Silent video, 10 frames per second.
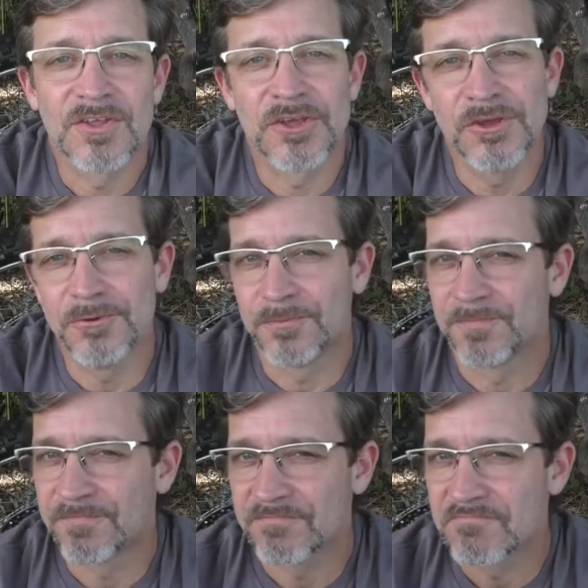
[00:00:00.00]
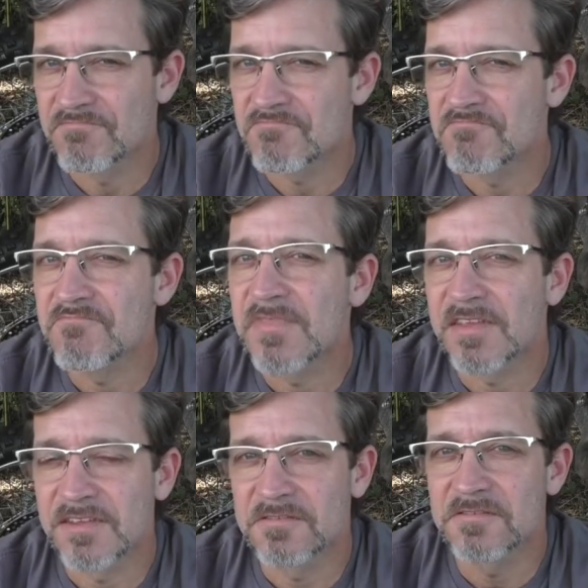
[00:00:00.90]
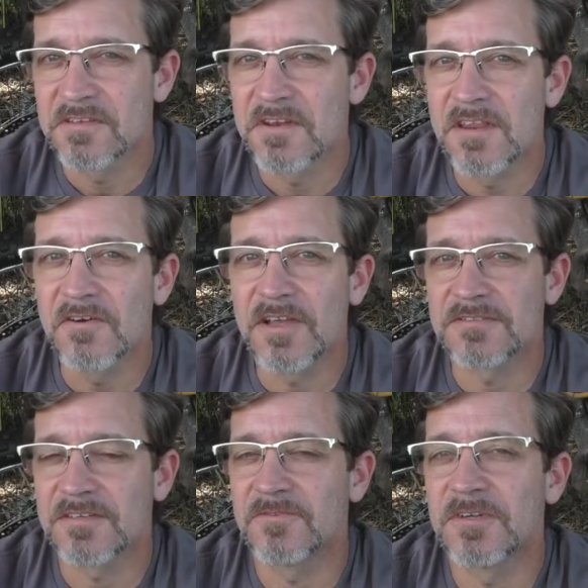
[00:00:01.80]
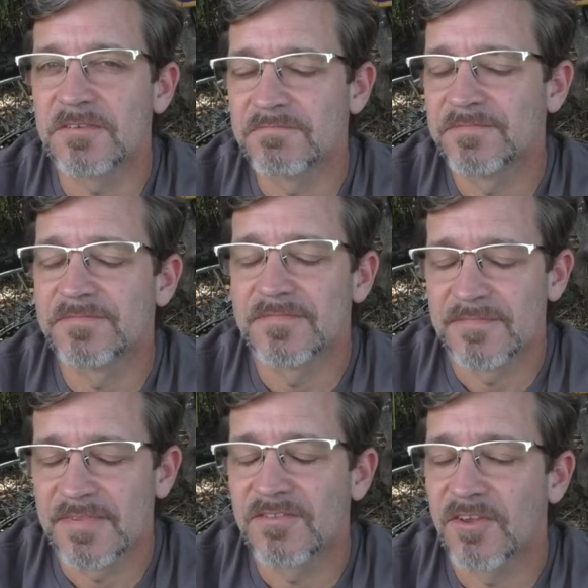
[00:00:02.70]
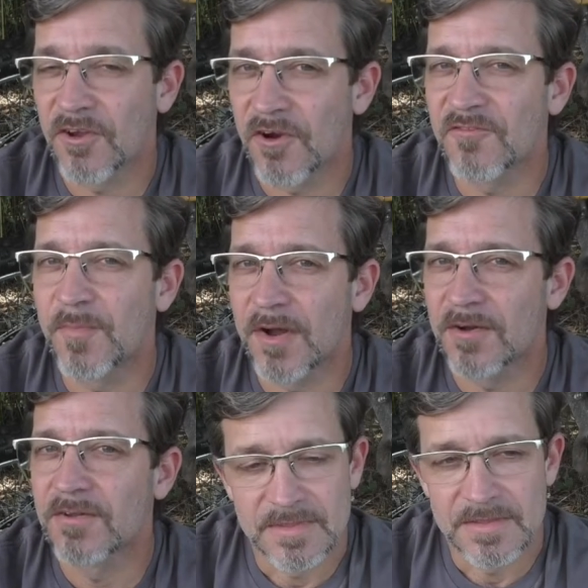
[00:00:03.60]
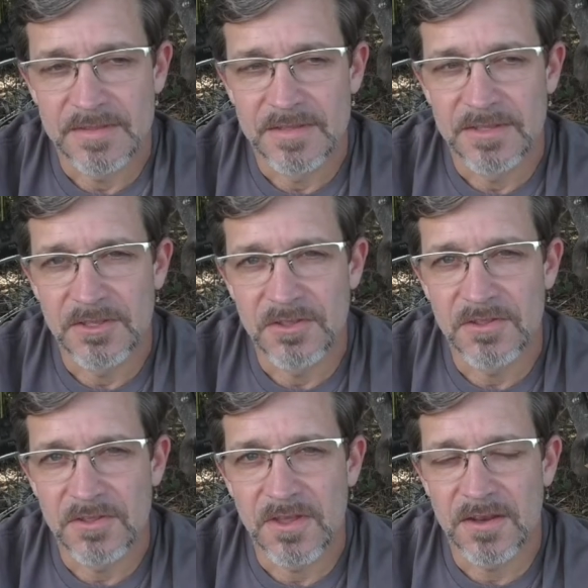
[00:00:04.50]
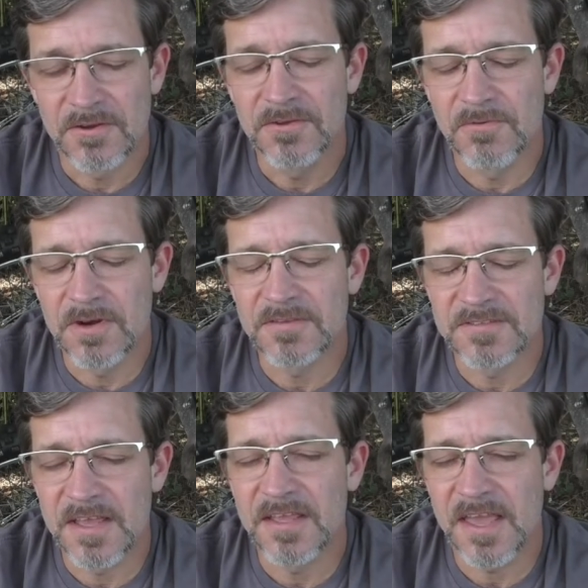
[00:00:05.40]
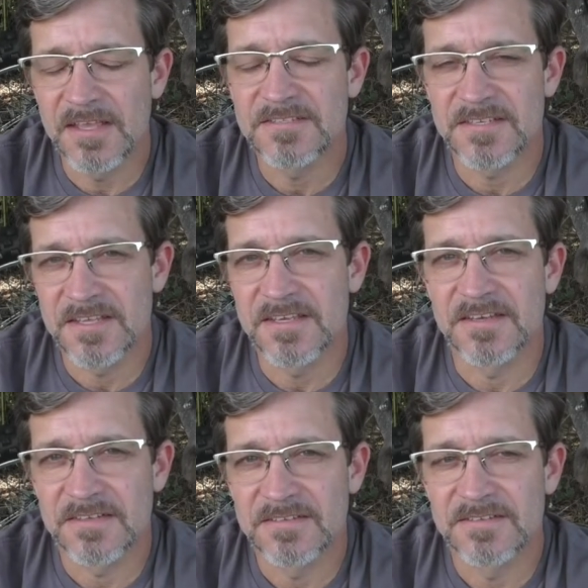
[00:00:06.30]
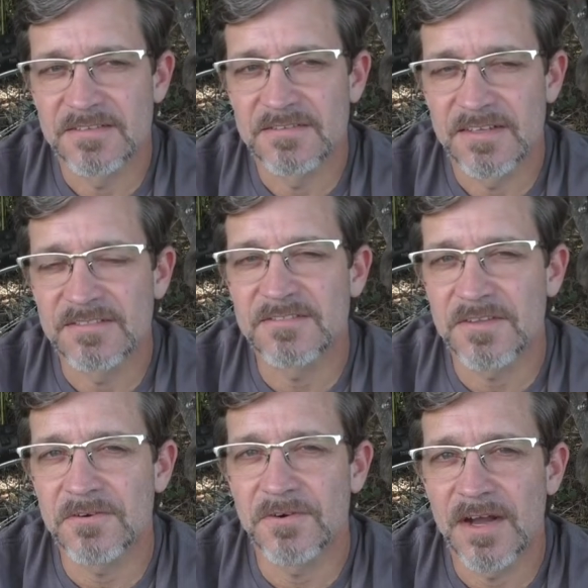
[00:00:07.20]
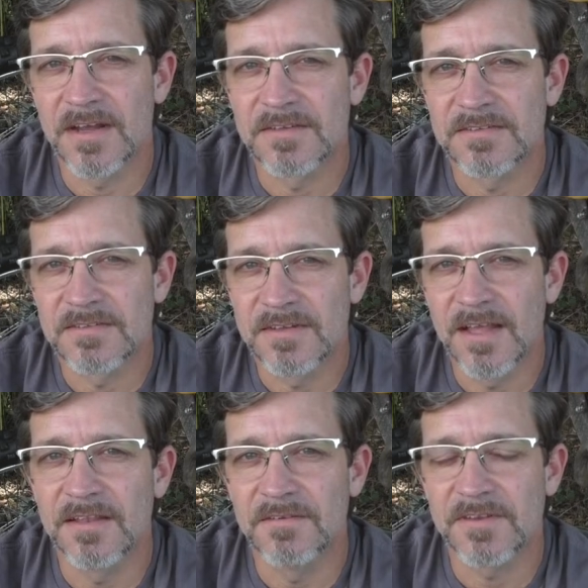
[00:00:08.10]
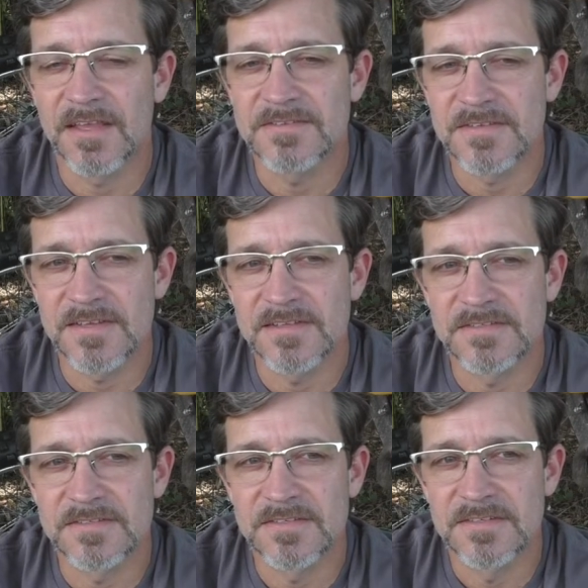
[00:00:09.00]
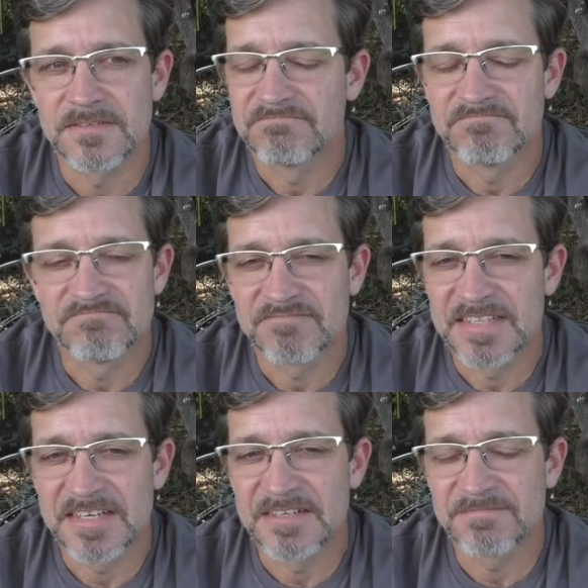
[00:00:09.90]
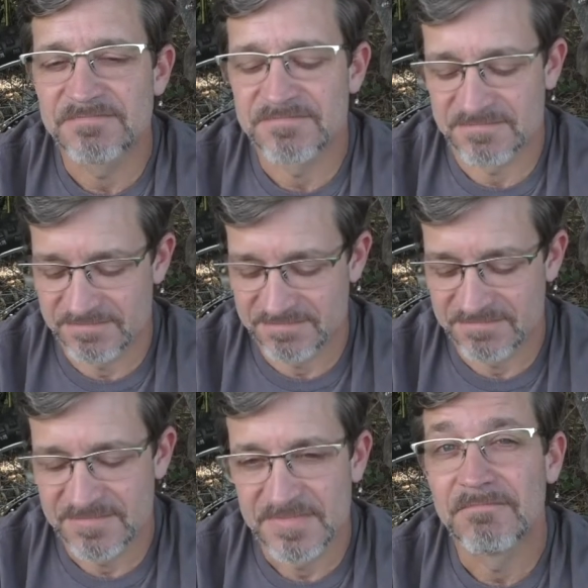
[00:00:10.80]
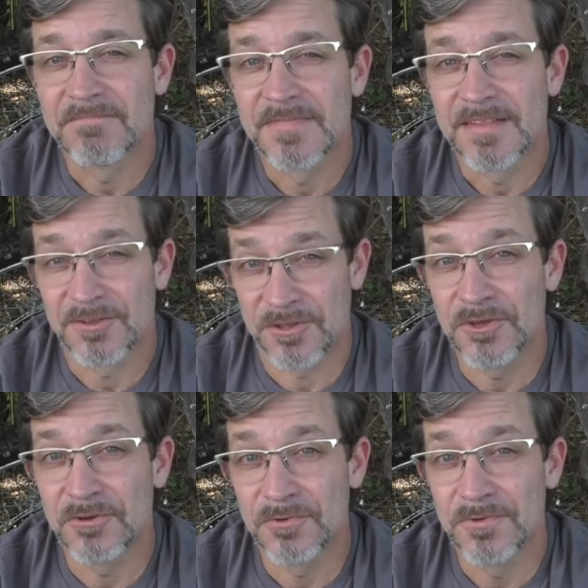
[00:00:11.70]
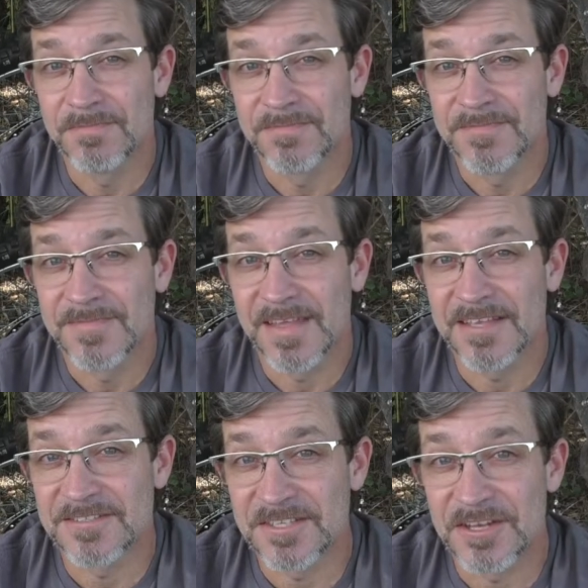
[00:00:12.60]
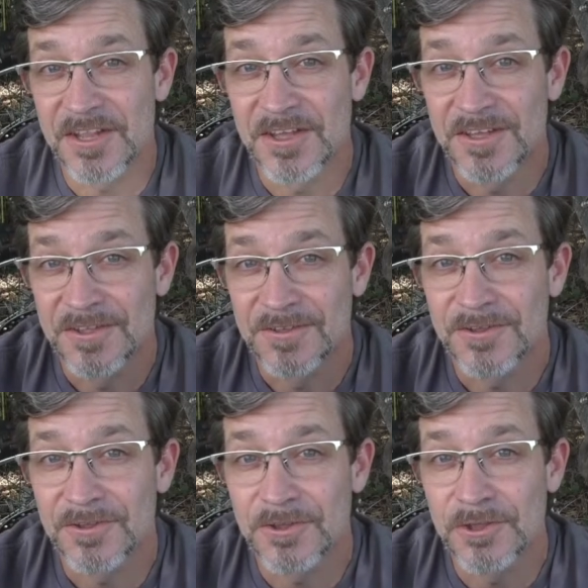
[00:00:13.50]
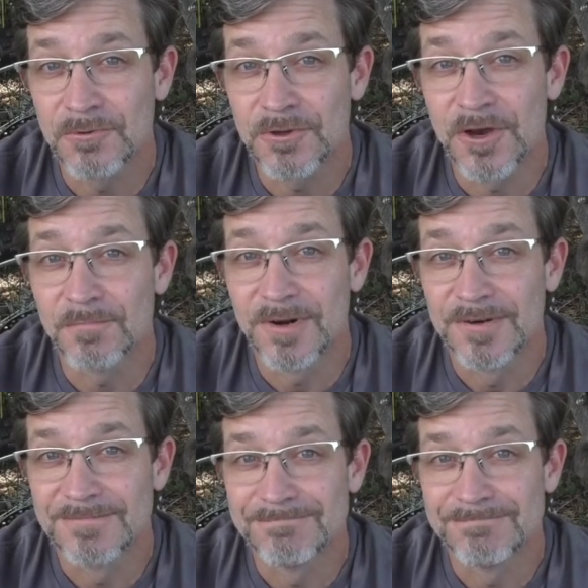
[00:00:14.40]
Q, this is an interesting one. Curveball. I know you want to say quesadilla, and so do I. I love quesadillas. No. Q as in cucumber.